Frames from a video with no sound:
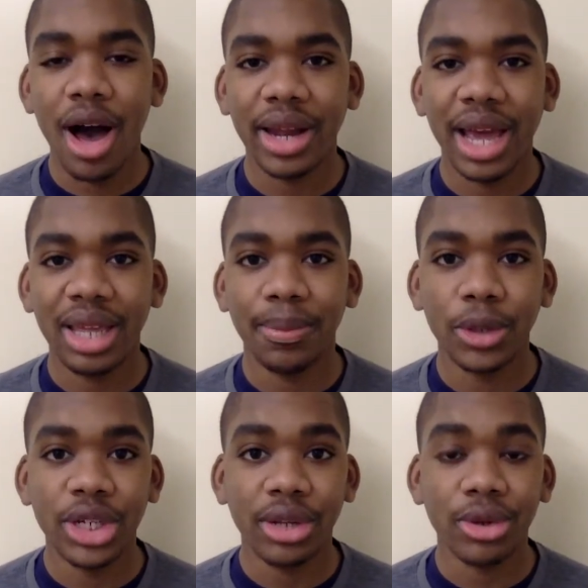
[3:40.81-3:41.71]
on any
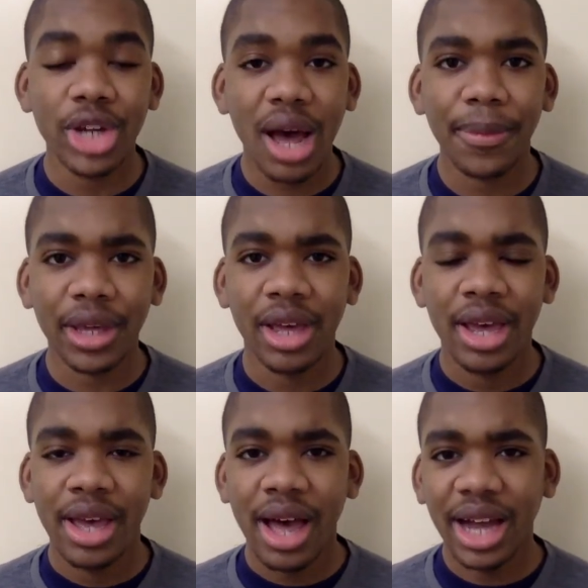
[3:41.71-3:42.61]
particular topic,
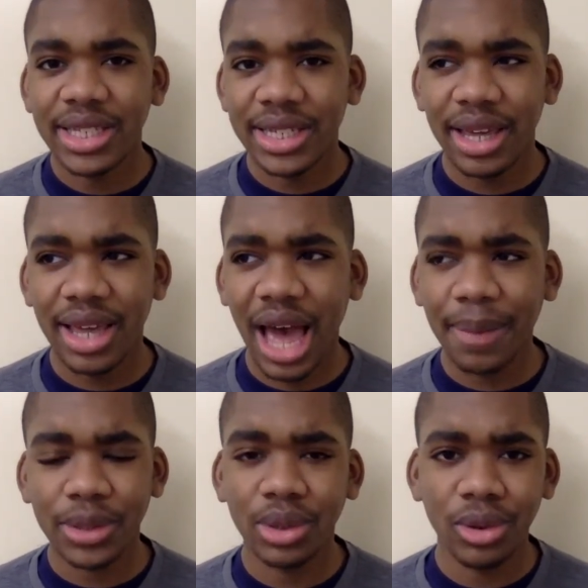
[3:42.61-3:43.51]
I'd say
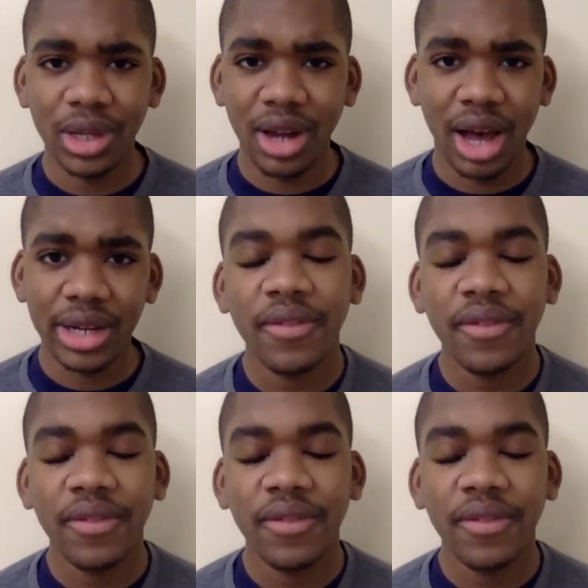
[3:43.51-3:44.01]
absolutely not.